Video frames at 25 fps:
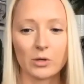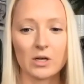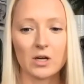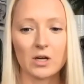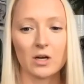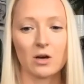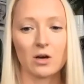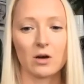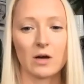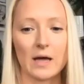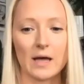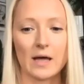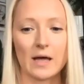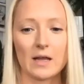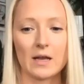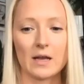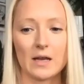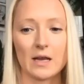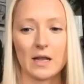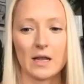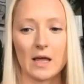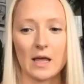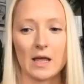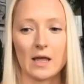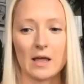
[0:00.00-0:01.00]
So I'm going to go
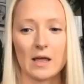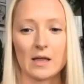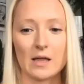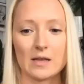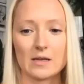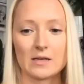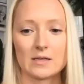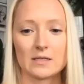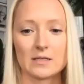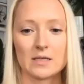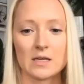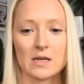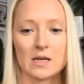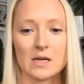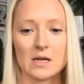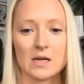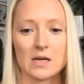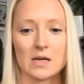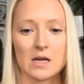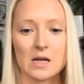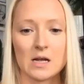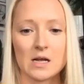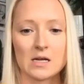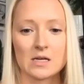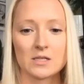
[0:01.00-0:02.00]
ahead and
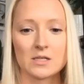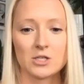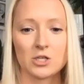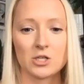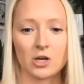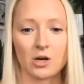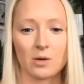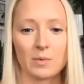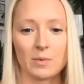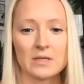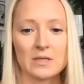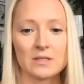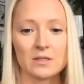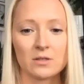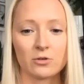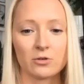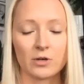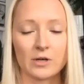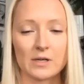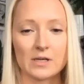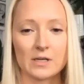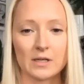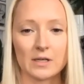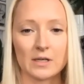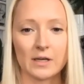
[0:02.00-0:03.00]
share my
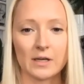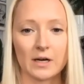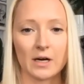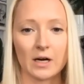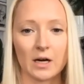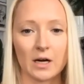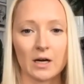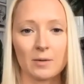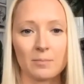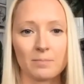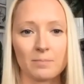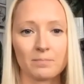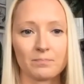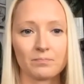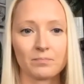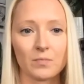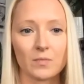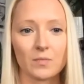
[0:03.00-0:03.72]
screen here.